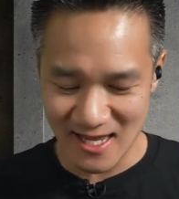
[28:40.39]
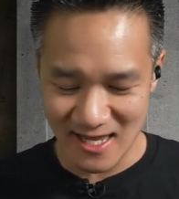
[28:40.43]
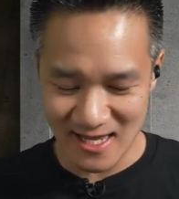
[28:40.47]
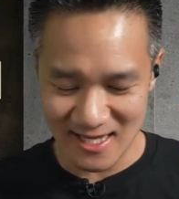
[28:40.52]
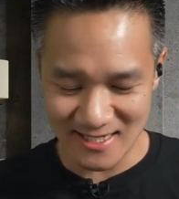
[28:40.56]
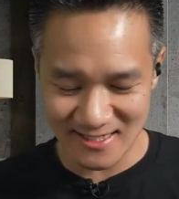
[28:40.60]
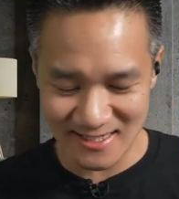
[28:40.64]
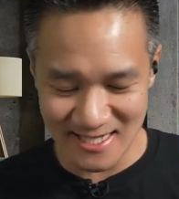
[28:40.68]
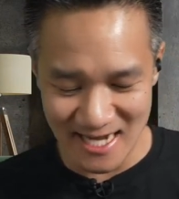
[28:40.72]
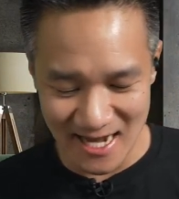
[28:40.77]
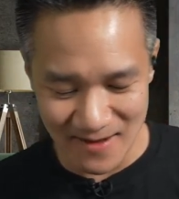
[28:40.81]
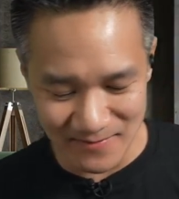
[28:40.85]

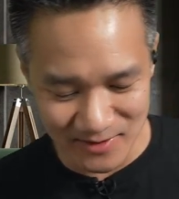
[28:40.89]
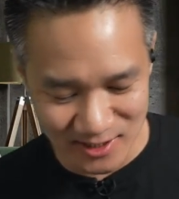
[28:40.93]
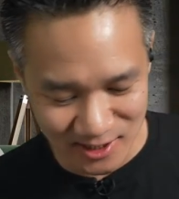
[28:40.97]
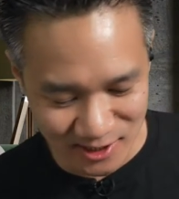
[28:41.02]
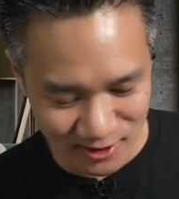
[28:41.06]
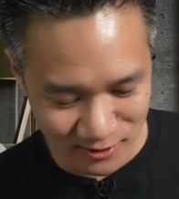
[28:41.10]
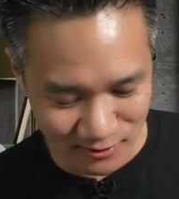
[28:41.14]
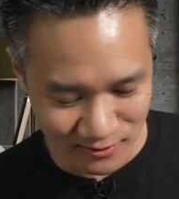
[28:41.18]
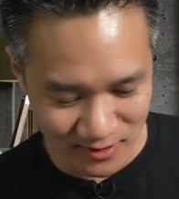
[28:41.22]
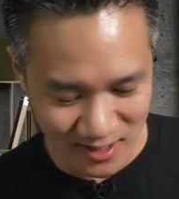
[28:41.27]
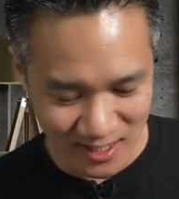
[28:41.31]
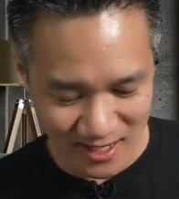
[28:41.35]
It's time
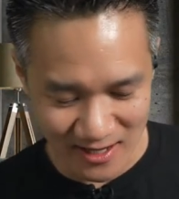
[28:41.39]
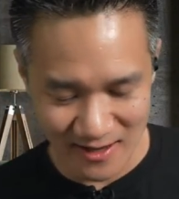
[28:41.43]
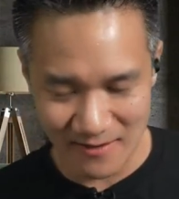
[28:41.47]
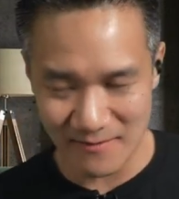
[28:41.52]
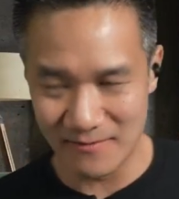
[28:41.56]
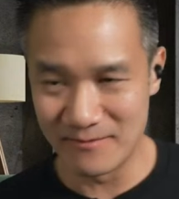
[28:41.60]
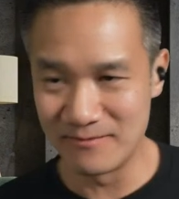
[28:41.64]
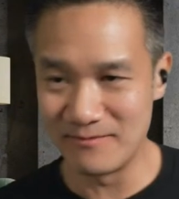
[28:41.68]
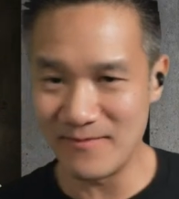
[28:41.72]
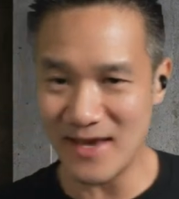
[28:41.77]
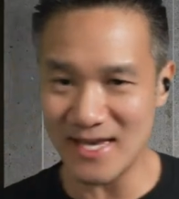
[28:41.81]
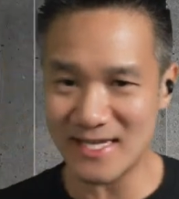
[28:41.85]
to
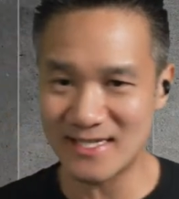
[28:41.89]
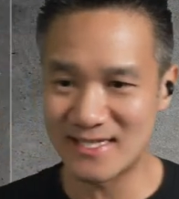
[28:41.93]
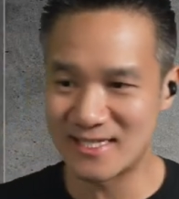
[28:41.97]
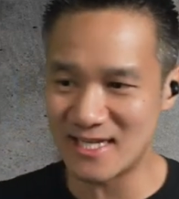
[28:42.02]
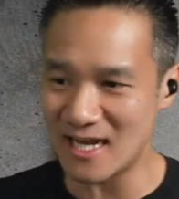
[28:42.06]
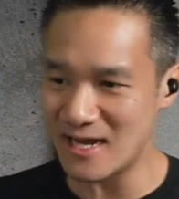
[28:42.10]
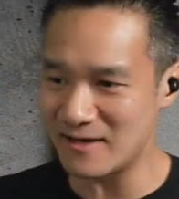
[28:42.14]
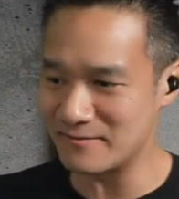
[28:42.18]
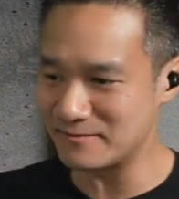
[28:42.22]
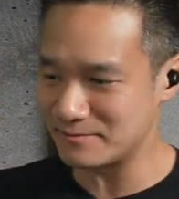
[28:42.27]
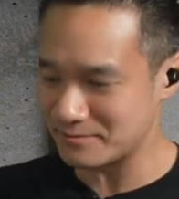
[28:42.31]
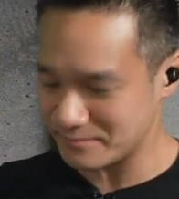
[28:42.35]
make
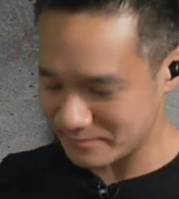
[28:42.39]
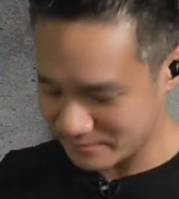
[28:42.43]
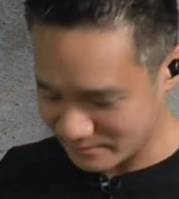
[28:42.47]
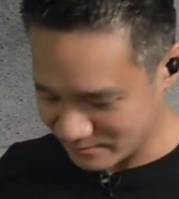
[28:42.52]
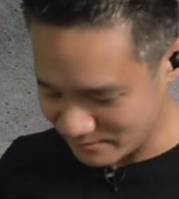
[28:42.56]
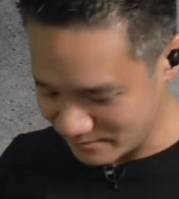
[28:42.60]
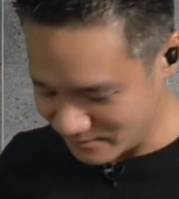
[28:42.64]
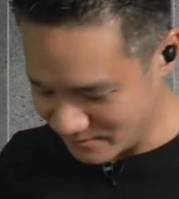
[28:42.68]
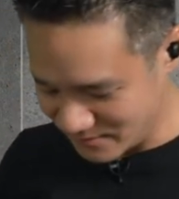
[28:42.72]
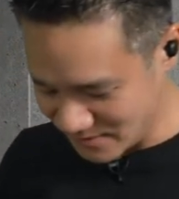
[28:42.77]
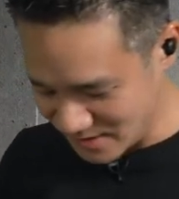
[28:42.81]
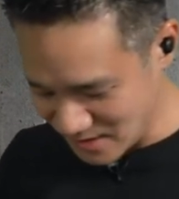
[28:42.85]
some
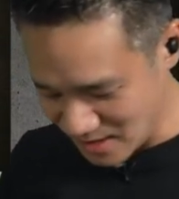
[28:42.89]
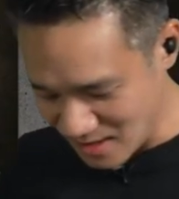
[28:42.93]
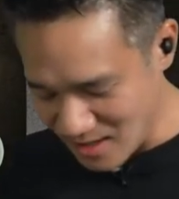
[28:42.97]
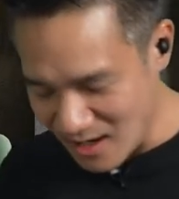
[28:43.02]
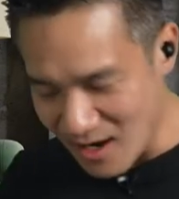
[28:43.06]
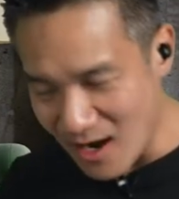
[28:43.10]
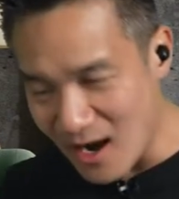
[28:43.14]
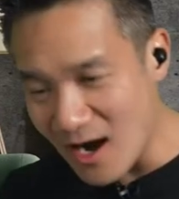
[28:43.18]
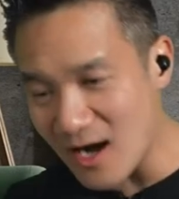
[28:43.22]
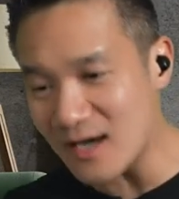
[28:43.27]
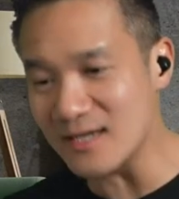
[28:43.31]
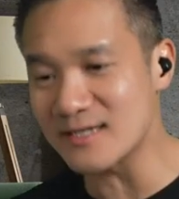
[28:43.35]

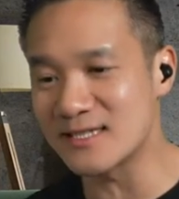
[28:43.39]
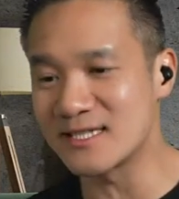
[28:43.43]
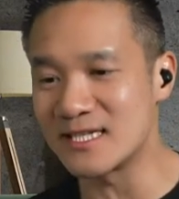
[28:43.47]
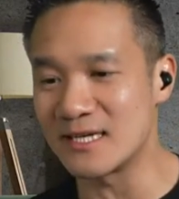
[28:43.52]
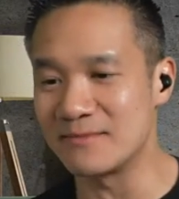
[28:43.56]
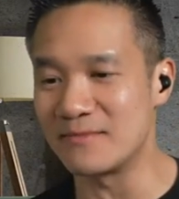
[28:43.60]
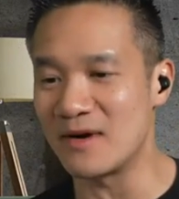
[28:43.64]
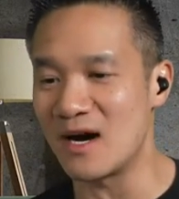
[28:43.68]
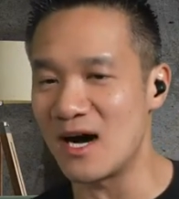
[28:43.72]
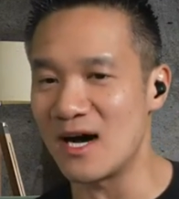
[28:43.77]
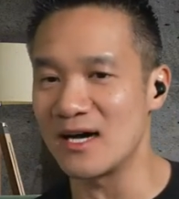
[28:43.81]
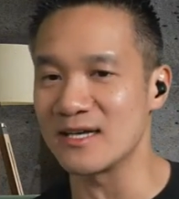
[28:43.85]

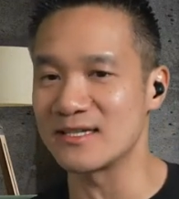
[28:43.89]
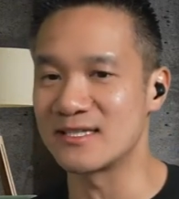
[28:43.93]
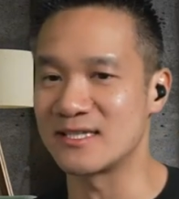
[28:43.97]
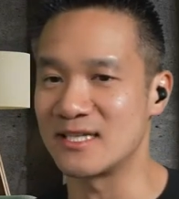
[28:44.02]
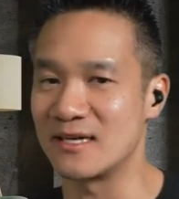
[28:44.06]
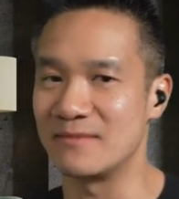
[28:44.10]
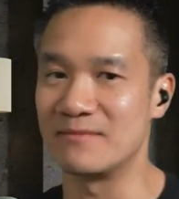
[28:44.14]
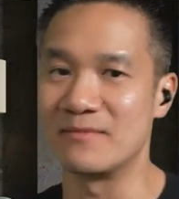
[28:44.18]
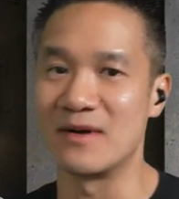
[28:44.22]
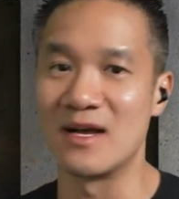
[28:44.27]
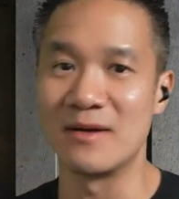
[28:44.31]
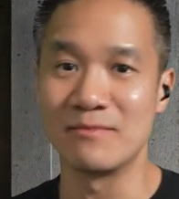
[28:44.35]
awesome,
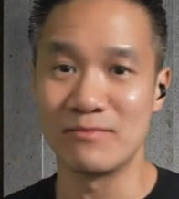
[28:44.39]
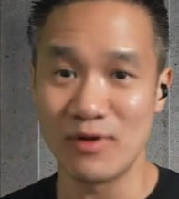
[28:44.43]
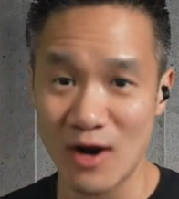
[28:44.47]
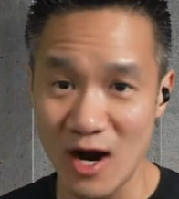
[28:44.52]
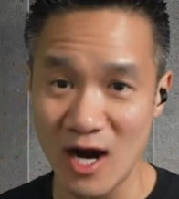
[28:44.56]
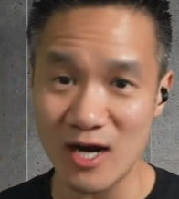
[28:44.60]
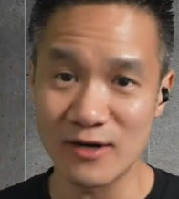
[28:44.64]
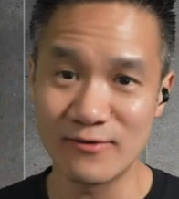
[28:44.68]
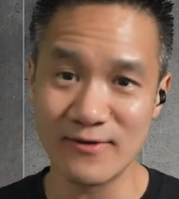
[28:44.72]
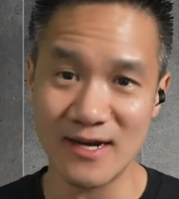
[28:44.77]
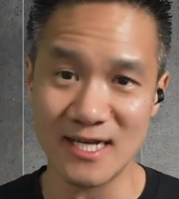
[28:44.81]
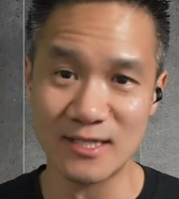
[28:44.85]
awesome
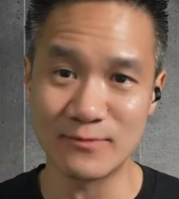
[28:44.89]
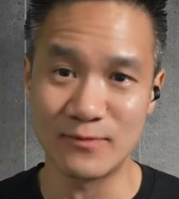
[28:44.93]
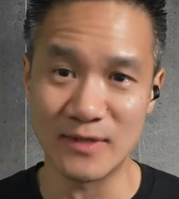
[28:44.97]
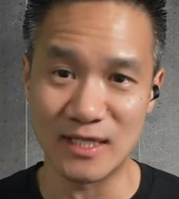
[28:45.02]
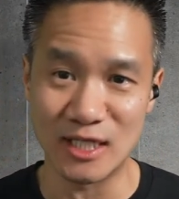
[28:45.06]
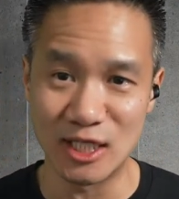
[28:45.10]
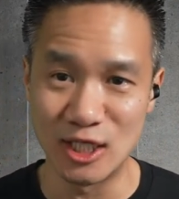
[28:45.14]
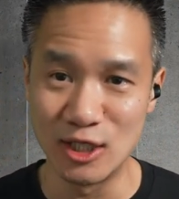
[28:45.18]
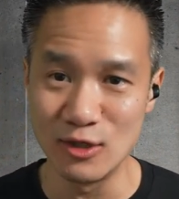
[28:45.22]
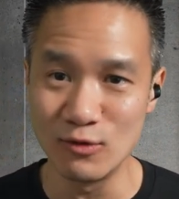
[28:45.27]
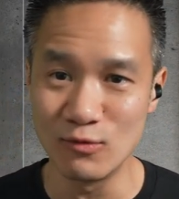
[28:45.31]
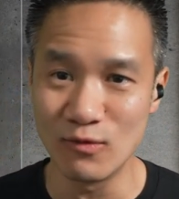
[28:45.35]
progress with
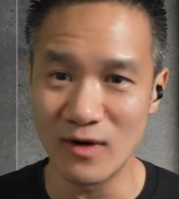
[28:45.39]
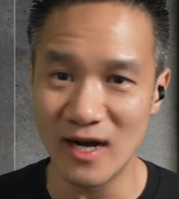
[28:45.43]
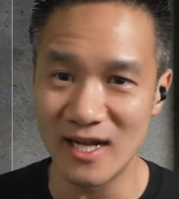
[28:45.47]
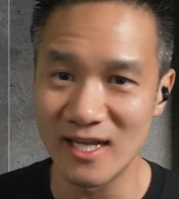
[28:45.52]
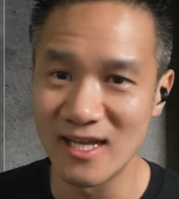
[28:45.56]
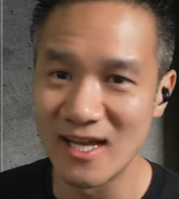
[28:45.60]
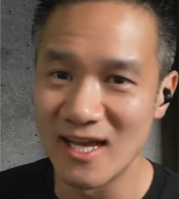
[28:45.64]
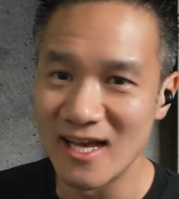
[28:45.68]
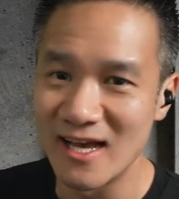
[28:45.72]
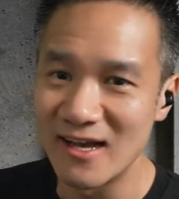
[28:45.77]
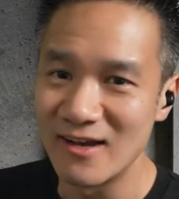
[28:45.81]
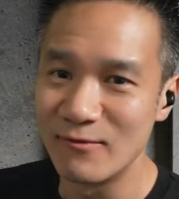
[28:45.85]
Q1.
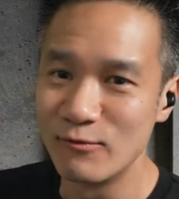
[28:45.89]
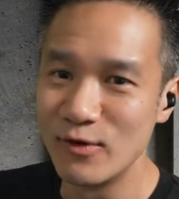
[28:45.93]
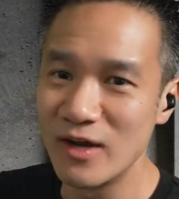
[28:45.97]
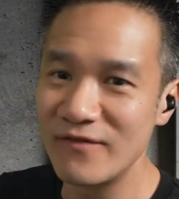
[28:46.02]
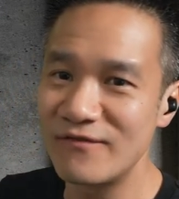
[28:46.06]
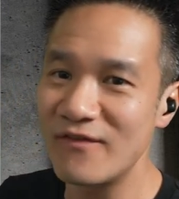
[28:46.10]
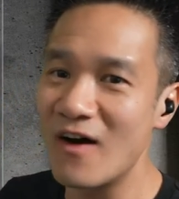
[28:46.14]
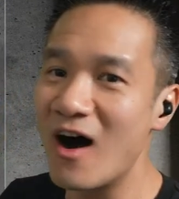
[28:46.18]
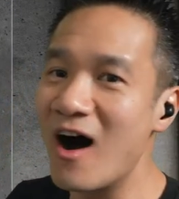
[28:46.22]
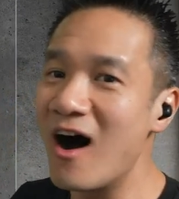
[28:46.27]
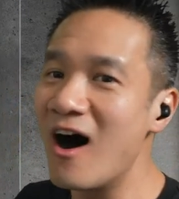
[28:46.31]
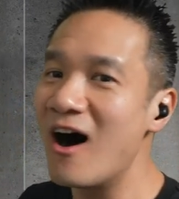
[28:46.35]

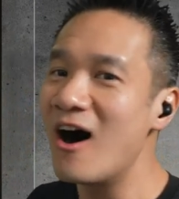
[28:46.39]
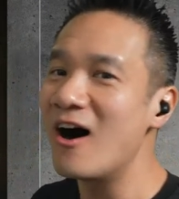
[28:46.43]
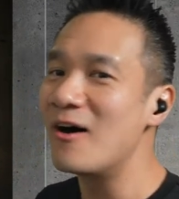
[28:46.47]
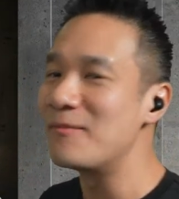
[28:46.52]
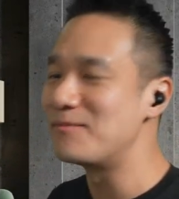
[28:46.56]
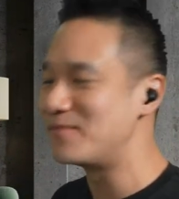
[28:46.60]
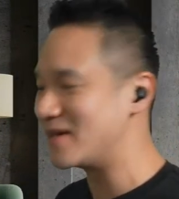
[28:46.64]
We've all